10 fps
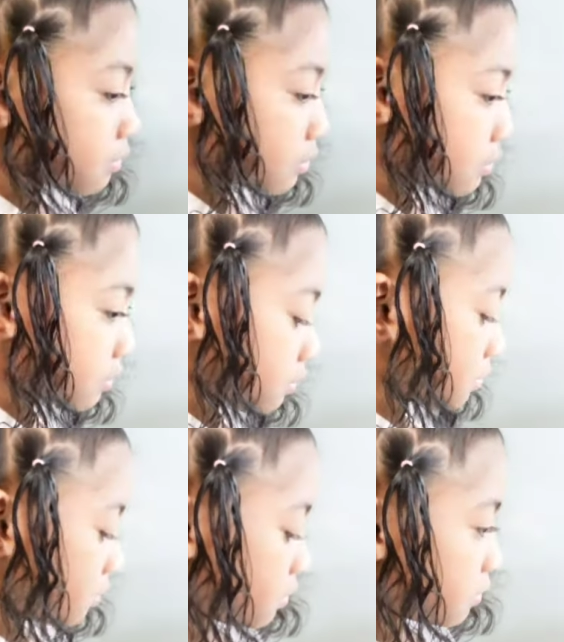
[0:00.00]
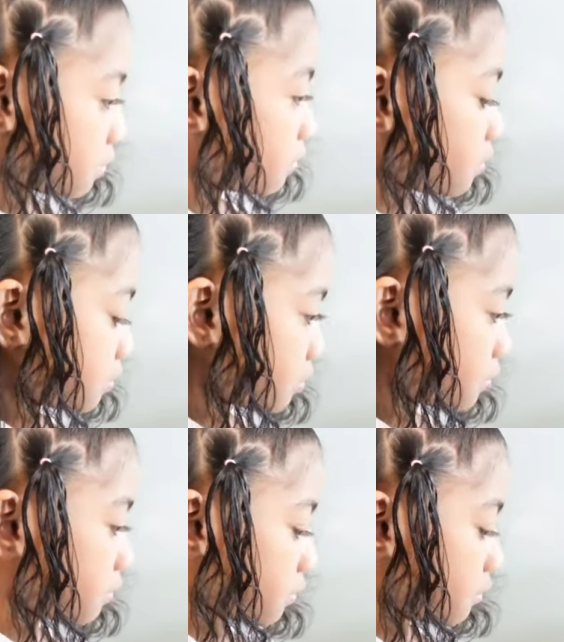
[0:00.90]

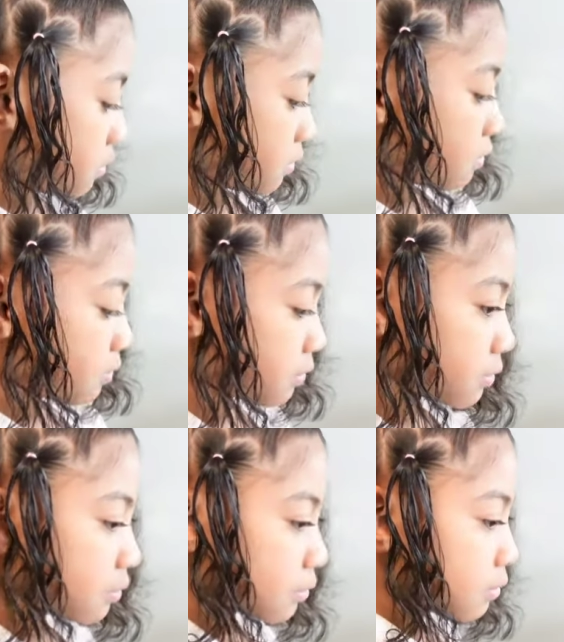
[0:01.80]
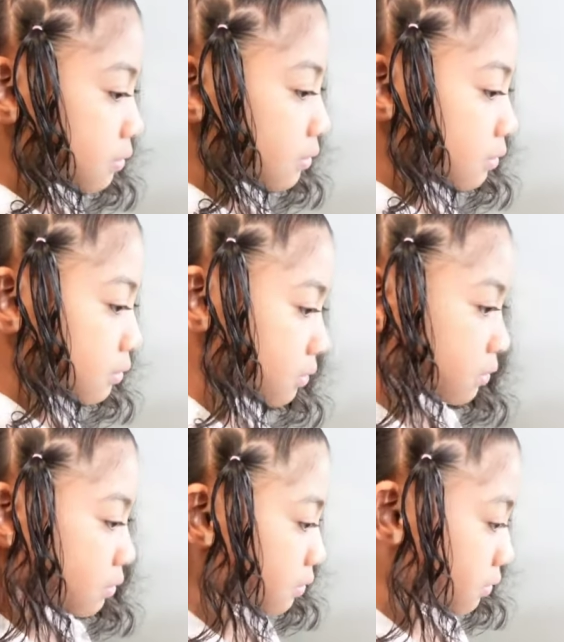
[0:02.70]

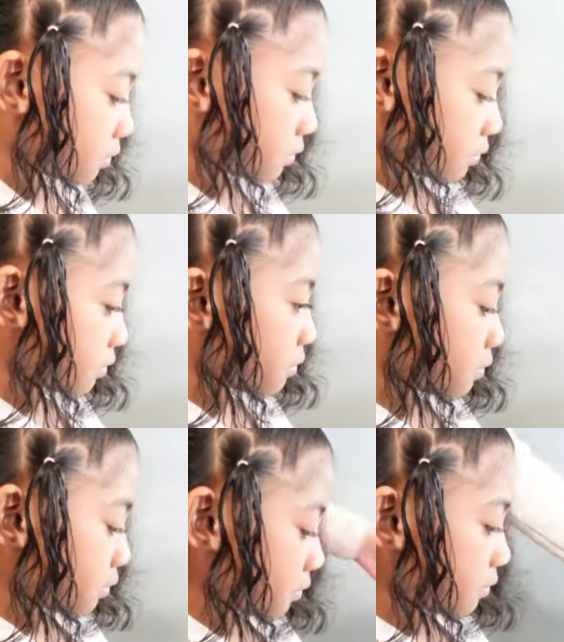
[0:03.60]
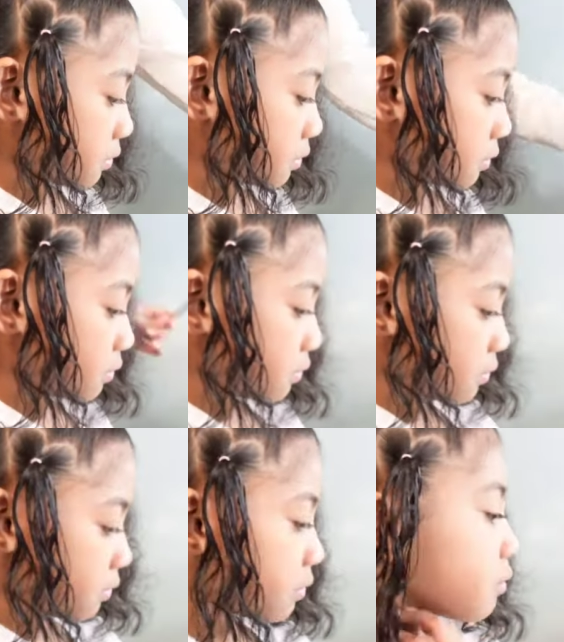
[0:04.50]

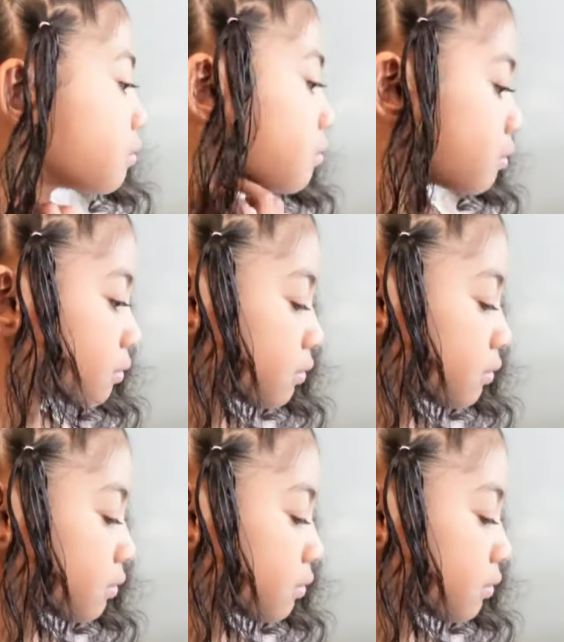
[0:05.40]
(no one is talking)